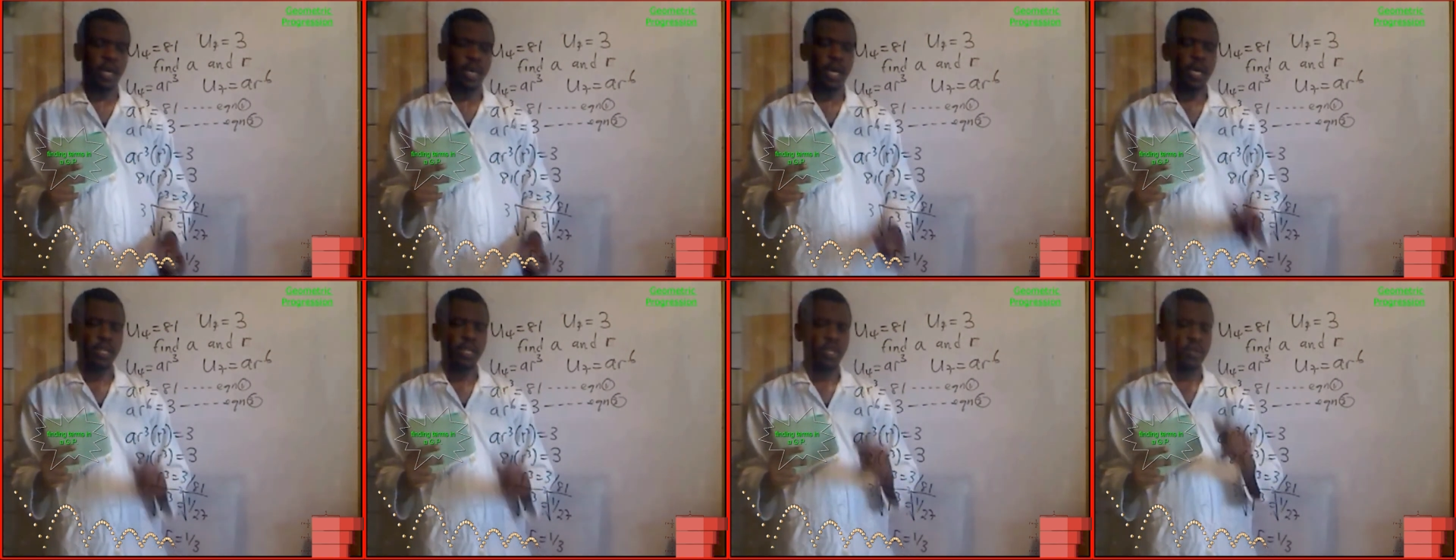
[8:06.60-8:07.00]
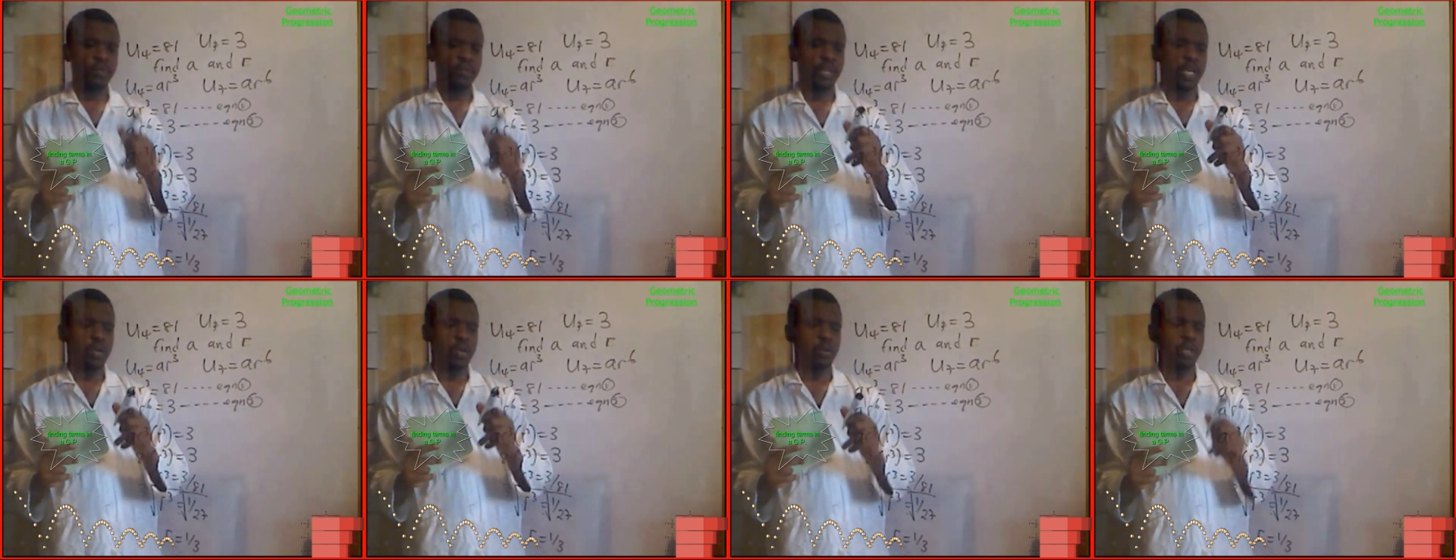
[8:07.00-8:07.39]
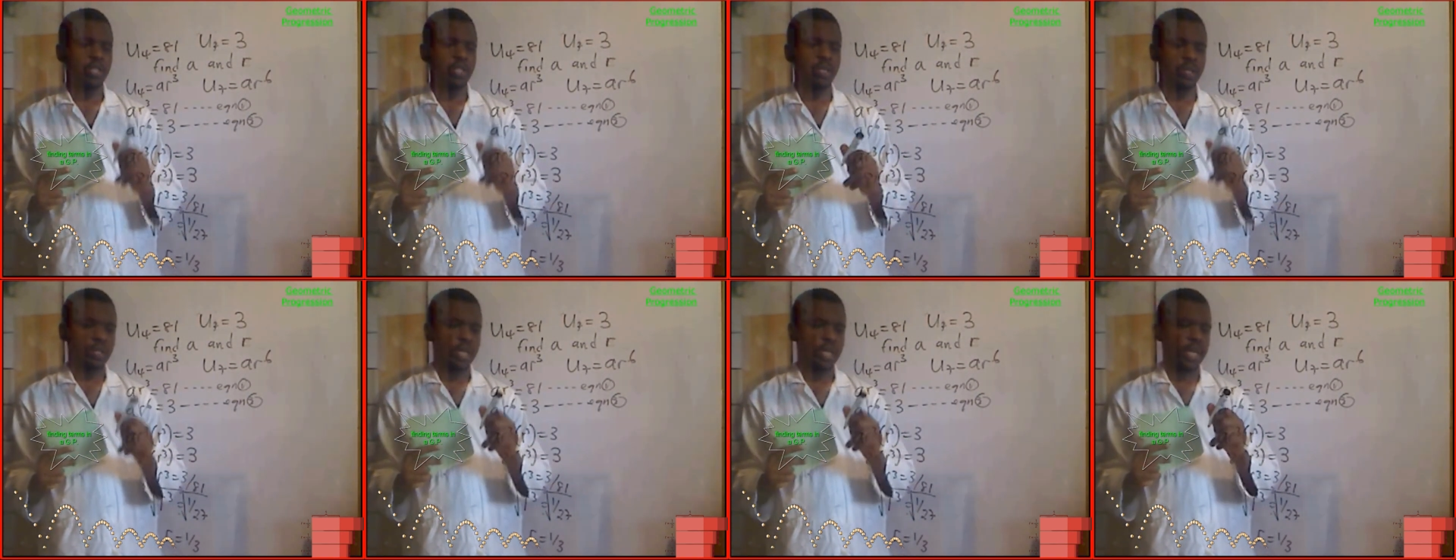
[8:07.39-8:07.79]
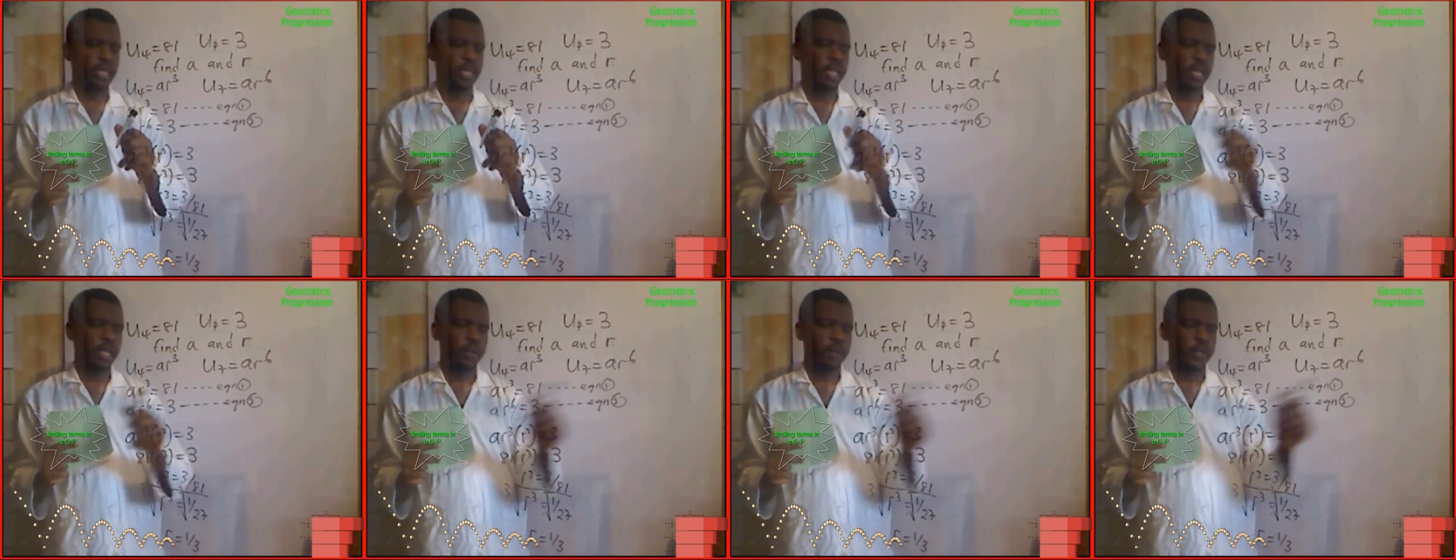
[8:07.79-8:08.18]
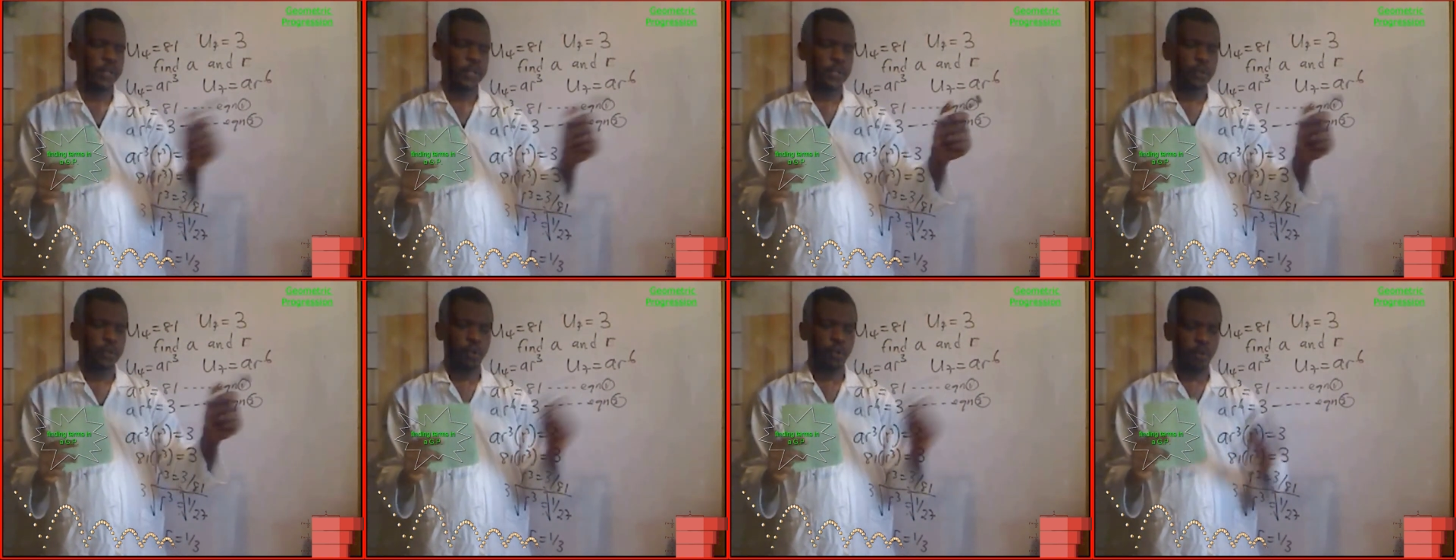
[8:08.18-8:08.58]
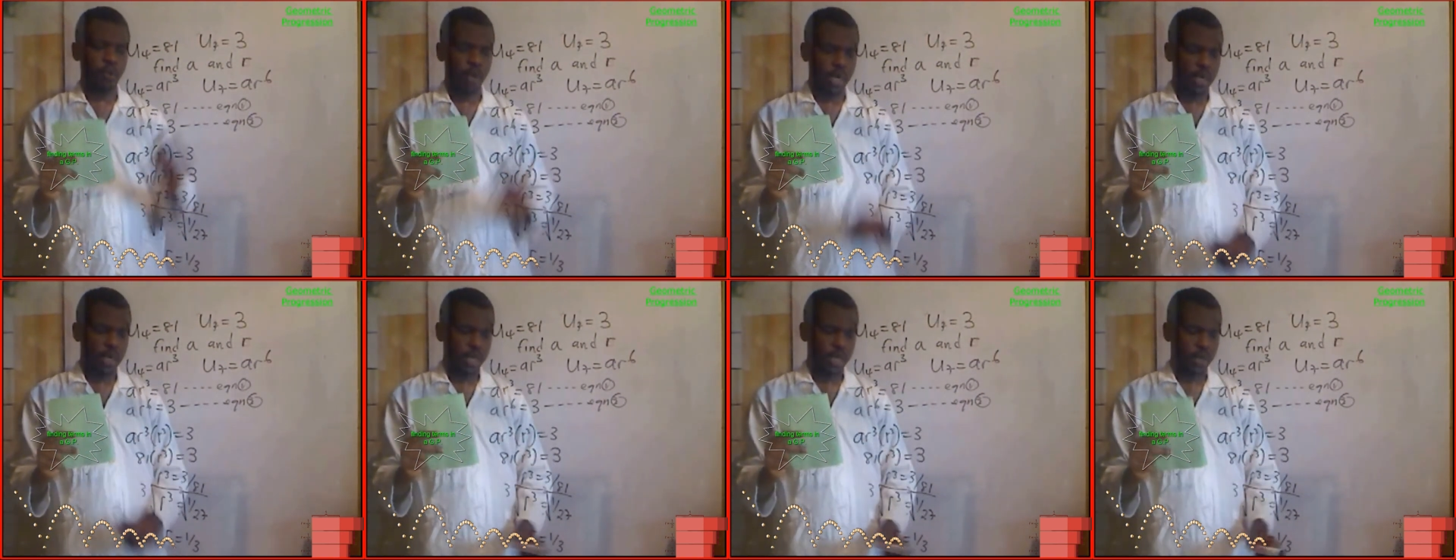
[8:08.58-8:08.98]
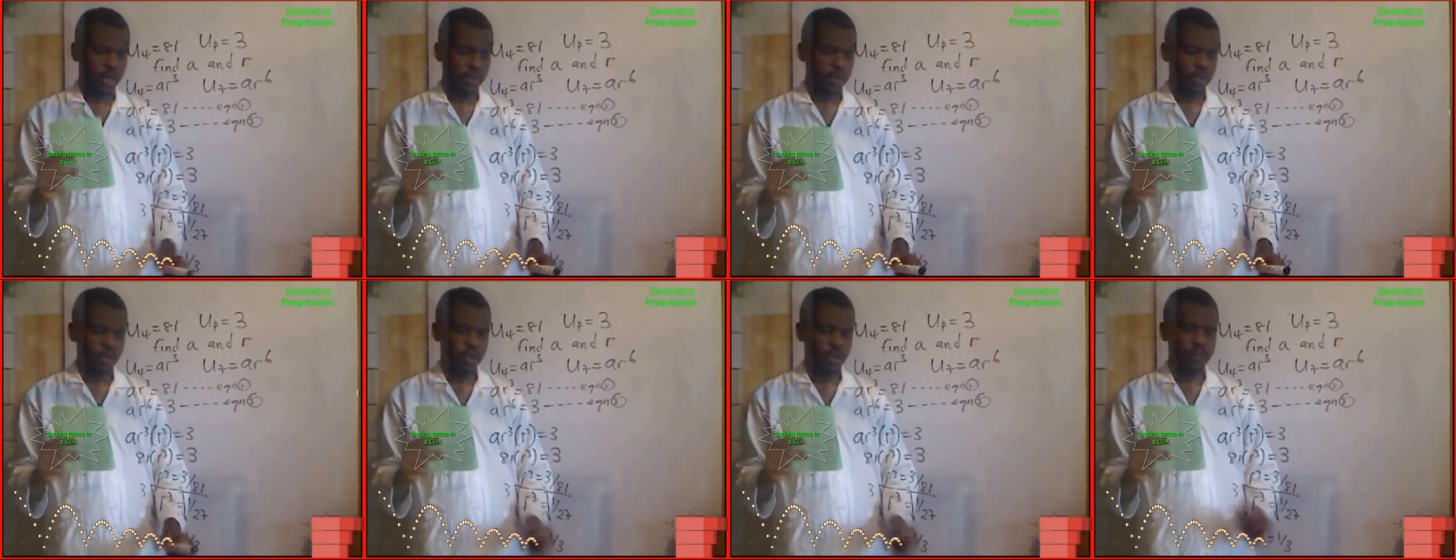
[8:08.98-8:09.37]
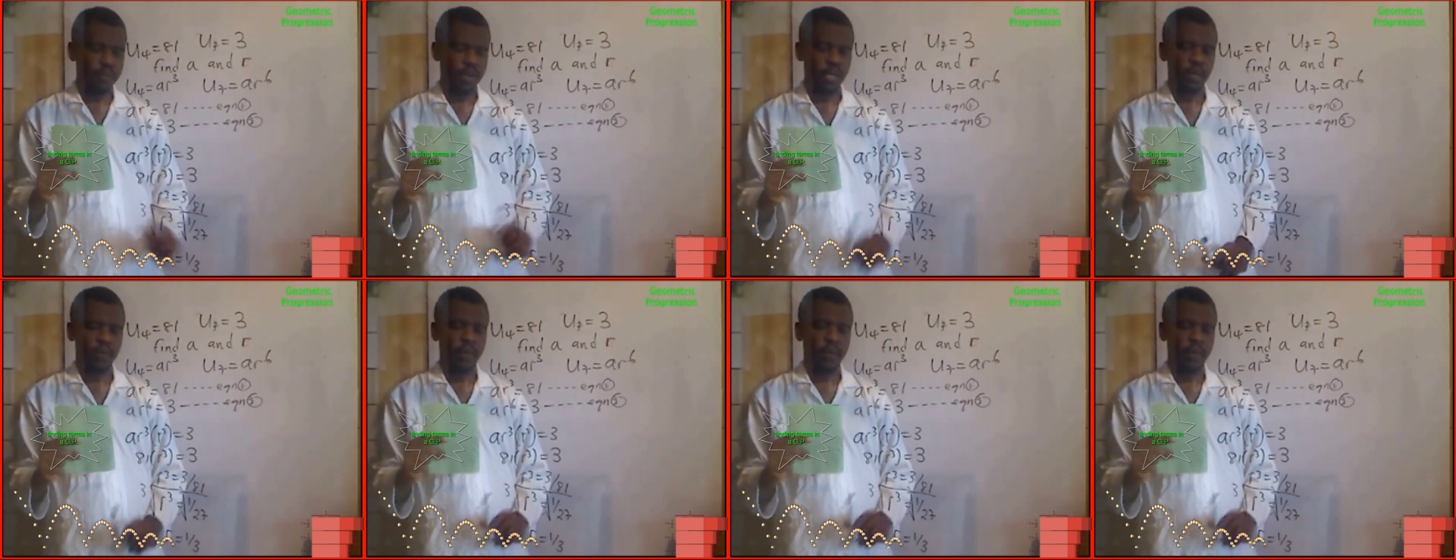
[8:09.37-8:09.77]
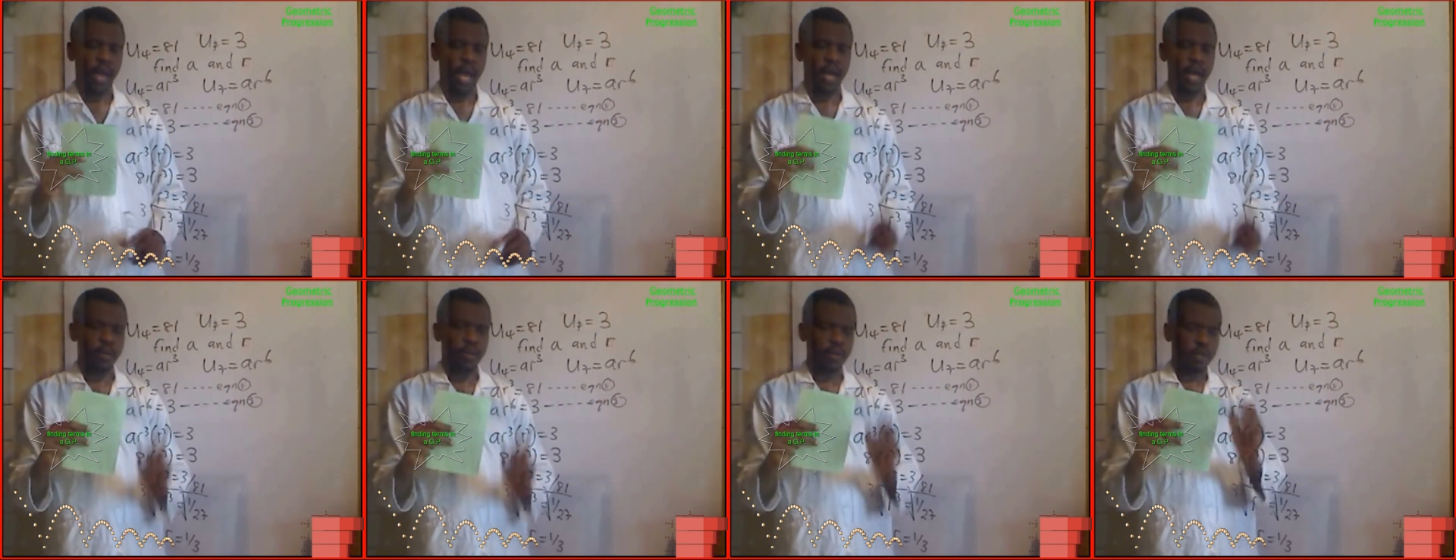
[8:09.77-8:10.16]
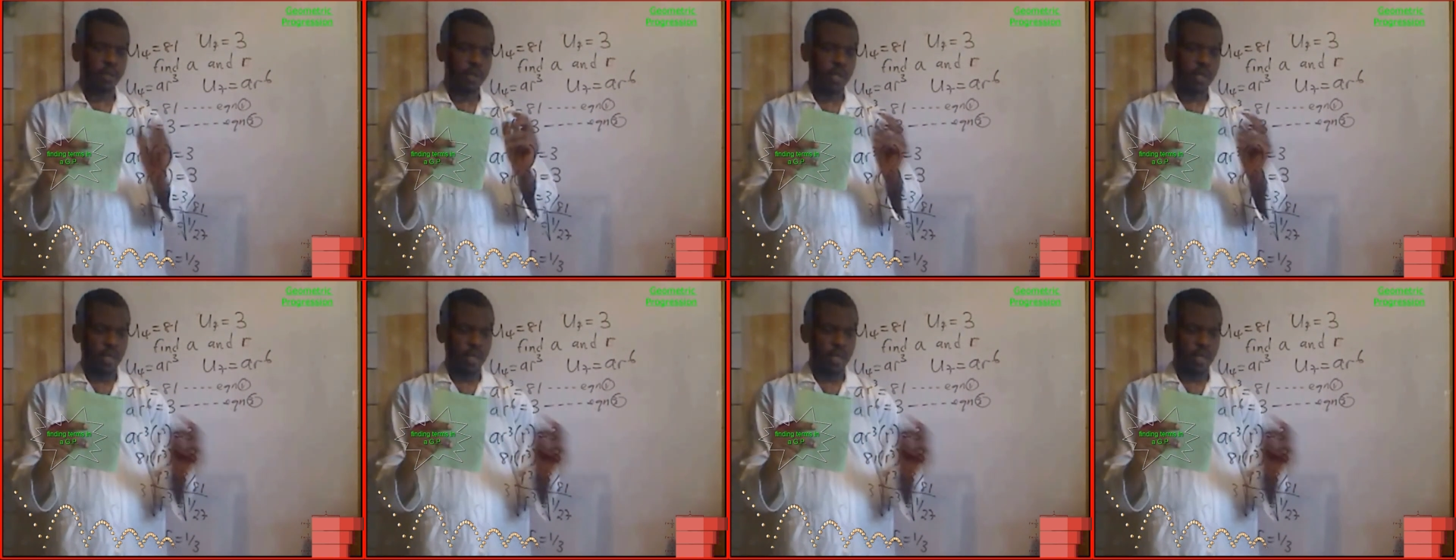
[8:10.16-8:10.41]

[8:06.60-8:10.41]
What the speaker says: any of the equations. I take equation 1. I already know the value of R.